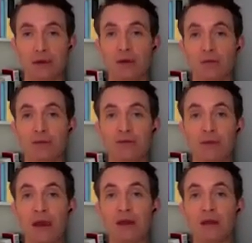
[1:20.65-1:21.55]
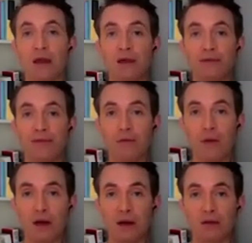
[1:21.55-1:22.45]
Because we've spent the last few
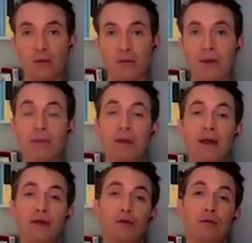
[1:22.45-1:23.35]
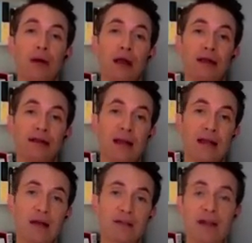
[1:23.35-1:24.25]
months with people like Dawn Butler
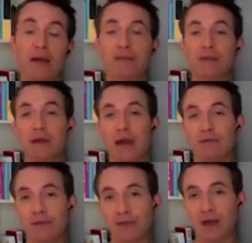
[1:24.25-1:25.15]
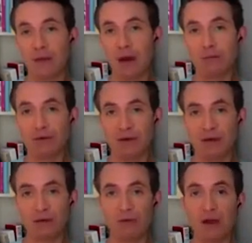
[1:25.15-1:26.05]
telling us that absolutely everything about
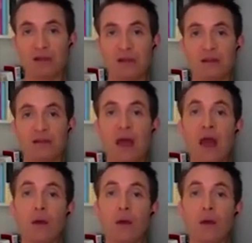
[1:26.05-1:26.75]
Britain is racist.